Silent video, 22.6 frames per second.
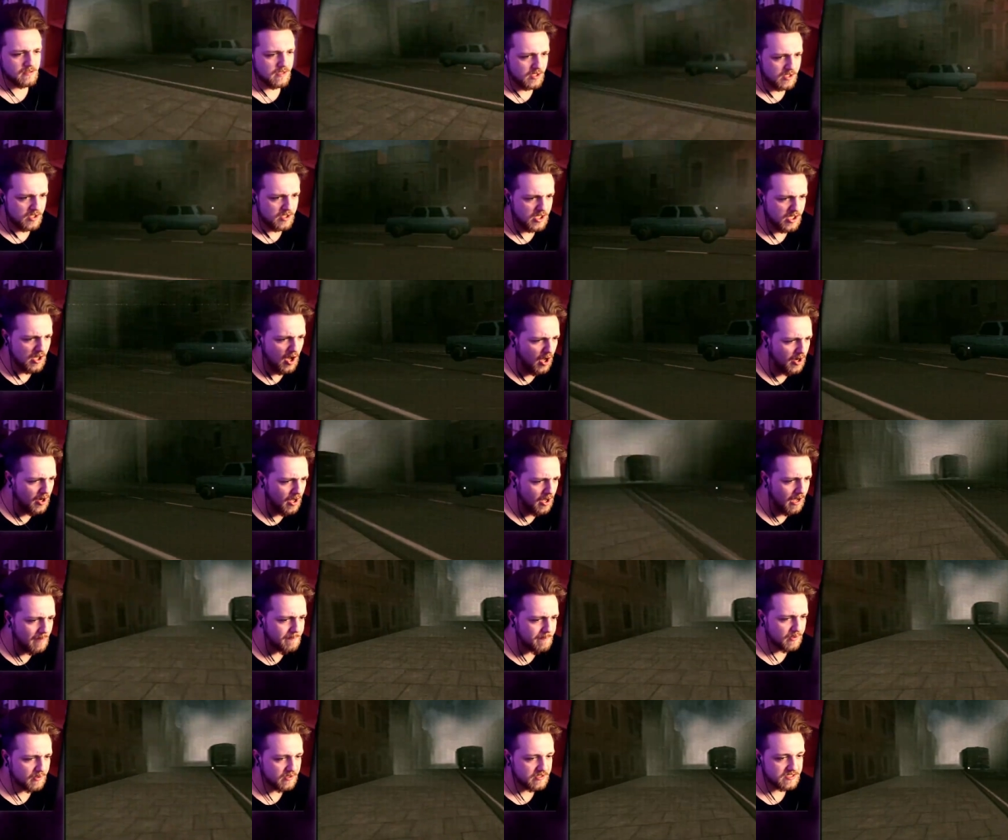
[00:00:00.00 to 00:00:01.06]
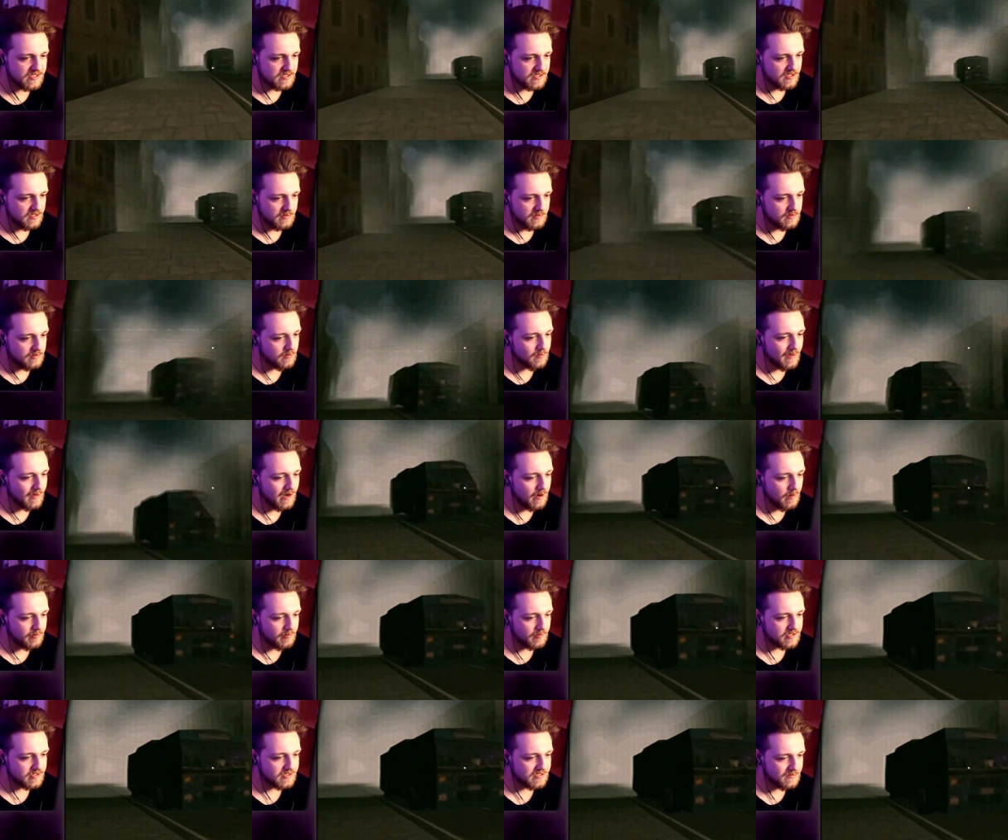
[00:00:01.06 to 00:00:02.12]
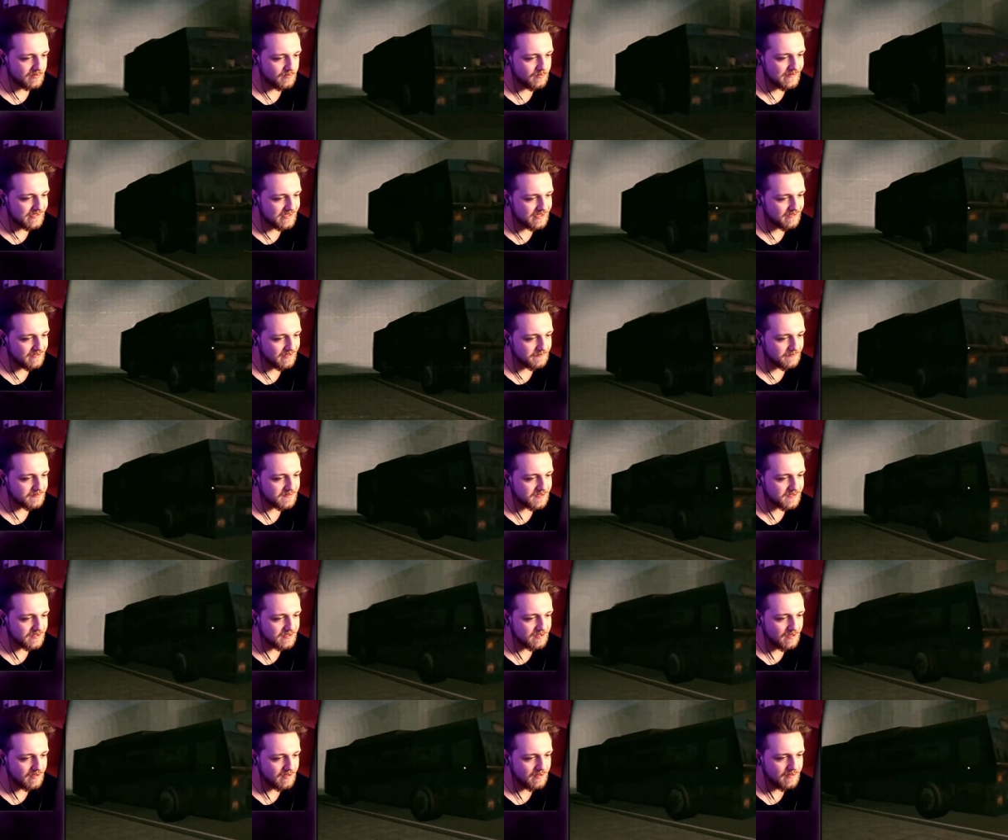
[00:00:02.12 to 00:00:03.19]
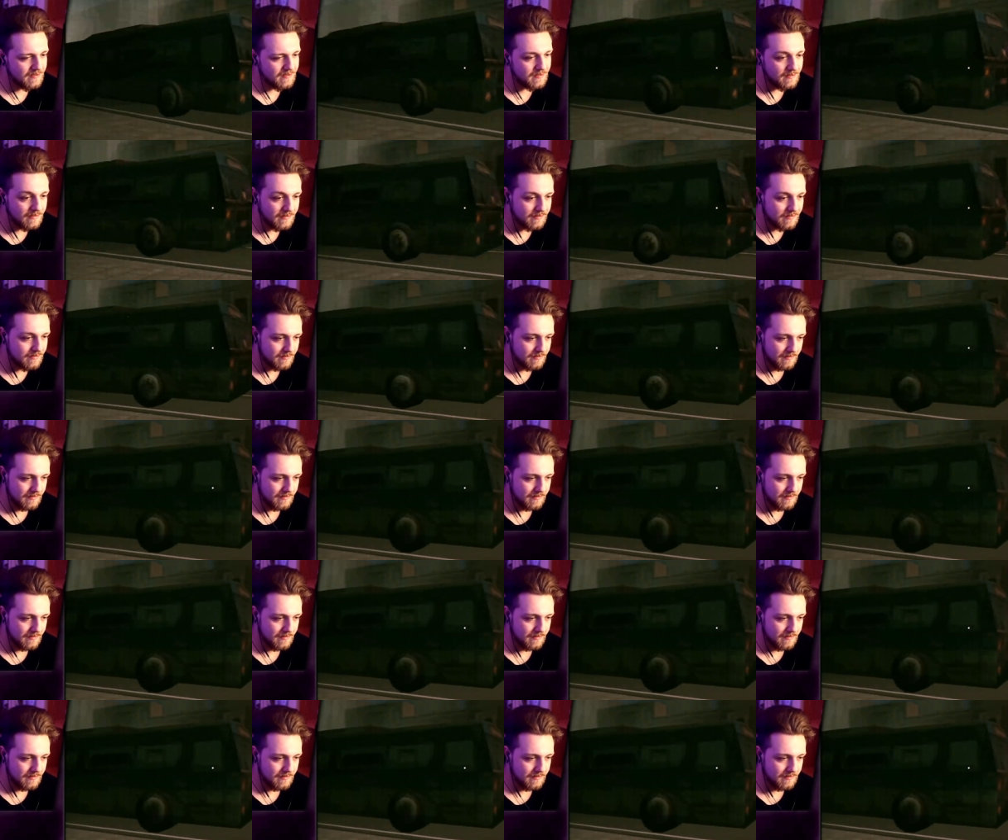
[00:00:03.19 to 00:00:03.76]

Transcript: You're not a boss. You are a bus. What's up, son?